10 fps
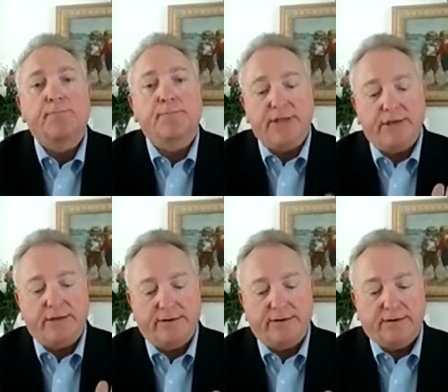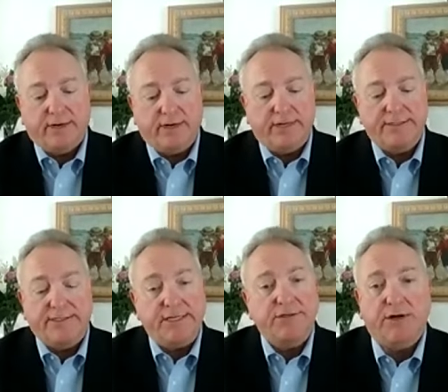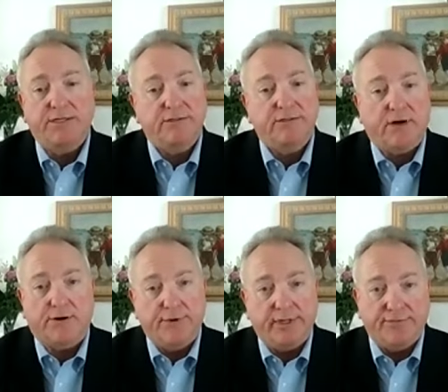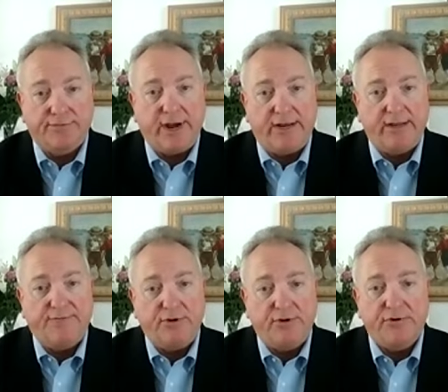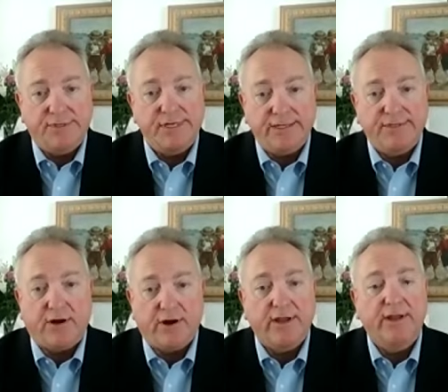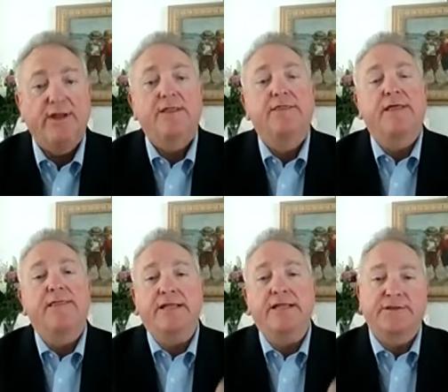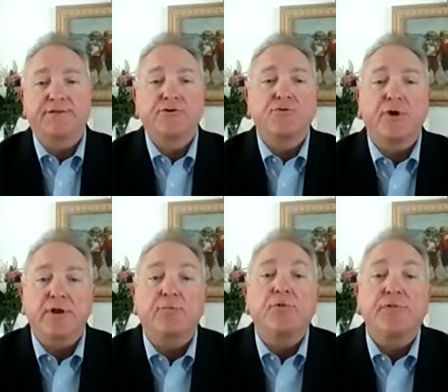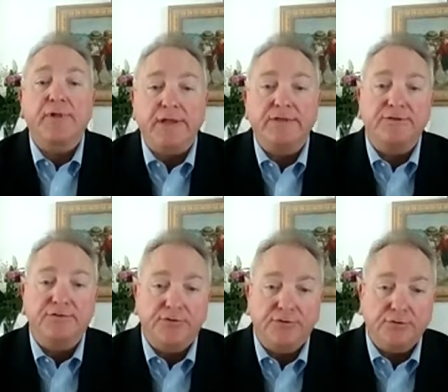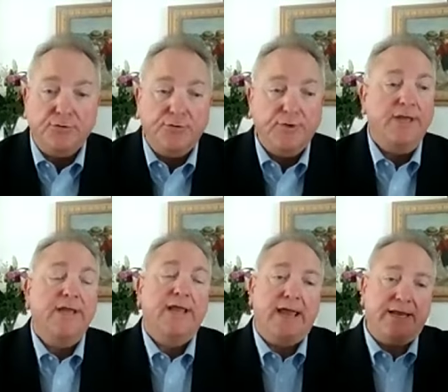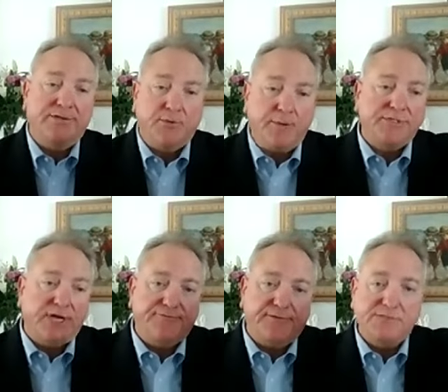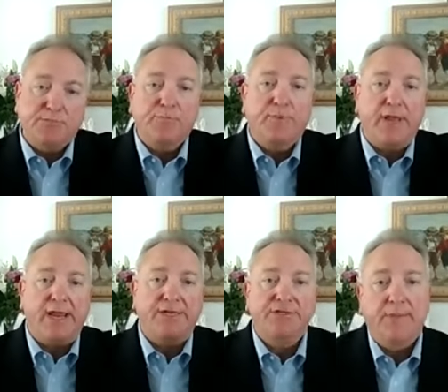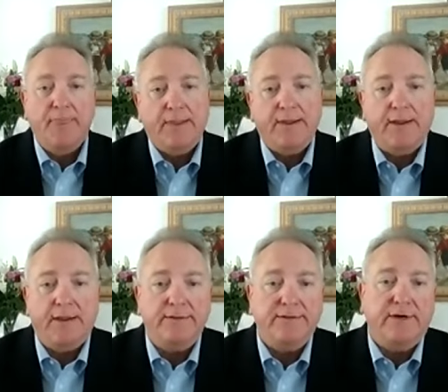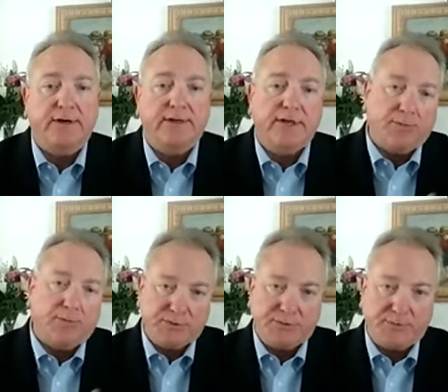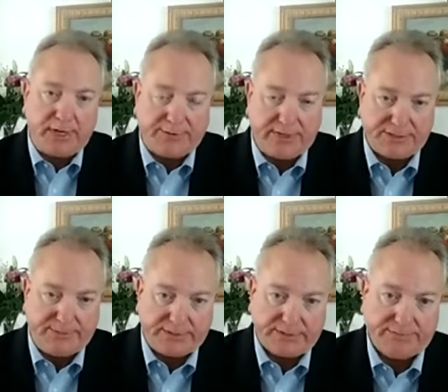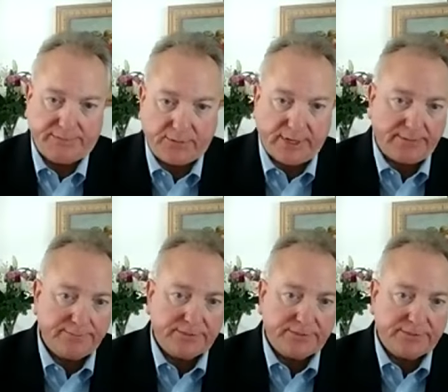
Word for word: And uh, TED Talks are really great. And if you can do a TED Talk, then that's another credible thing to do. Add it to your website, Facebook page, and uh, it helps with speaking arrangements. Okay?